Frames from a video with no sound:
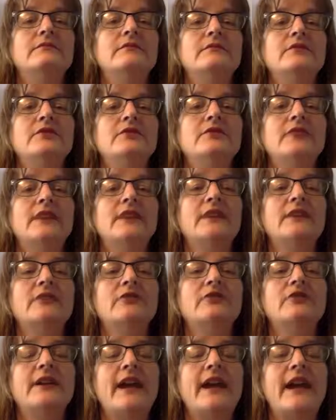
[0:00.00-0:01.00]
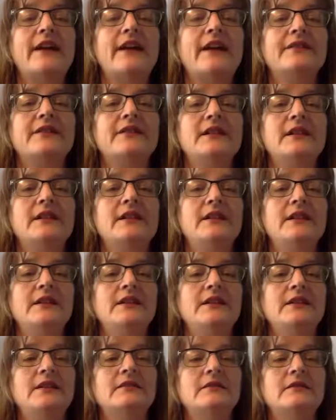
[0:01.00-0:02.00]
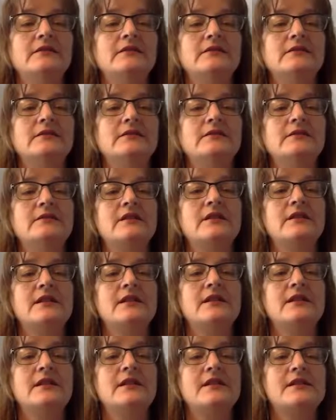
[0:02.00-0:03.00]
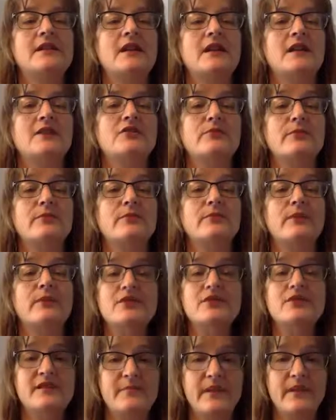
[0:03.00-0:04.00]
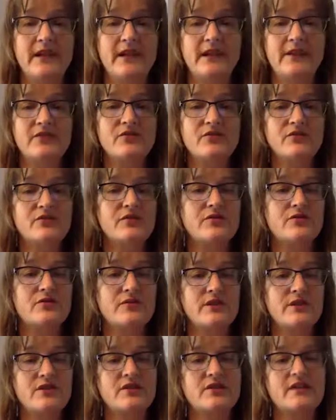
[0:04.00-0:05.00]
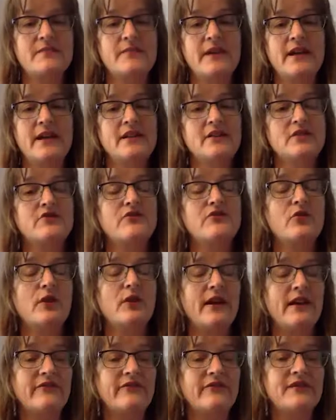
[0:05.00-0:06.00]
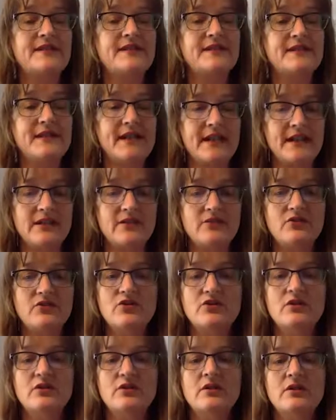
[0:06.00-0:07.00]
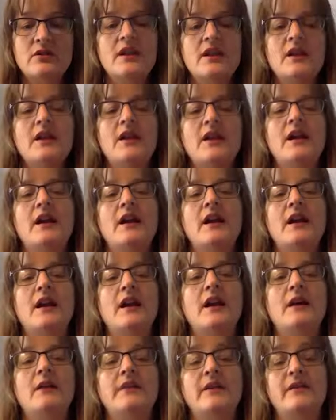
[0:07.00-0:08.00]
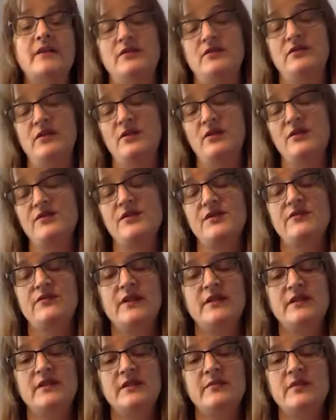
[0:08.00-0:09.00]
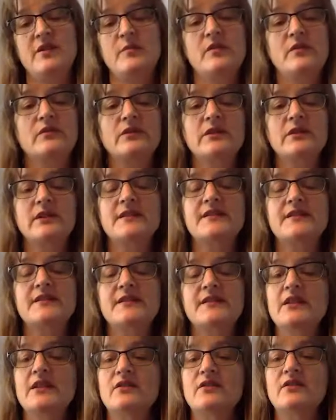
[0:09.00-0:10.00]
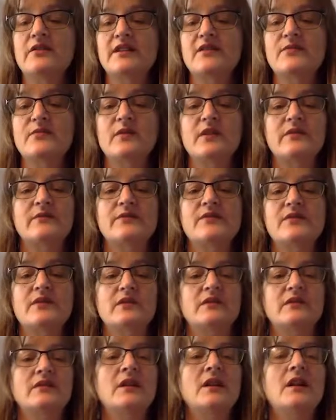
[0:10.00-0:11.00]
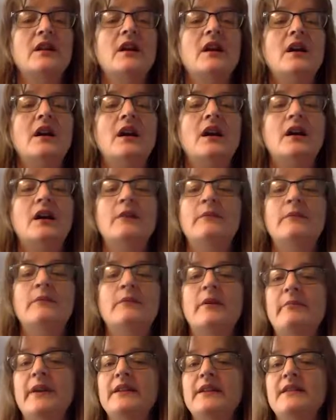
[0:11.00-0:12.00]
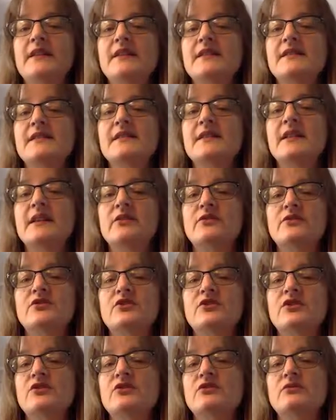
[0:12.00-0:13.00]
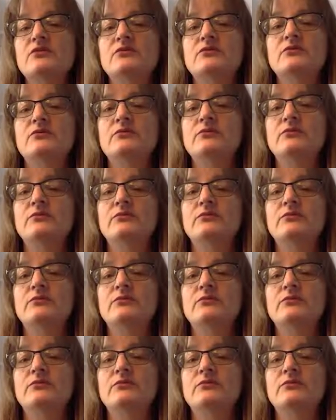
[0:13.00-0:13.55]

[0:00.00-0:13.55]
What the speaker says: you can look at this directions page. There's a directions page for every stage. You can also find the upcoming releases here. That's what I was on. But this tells you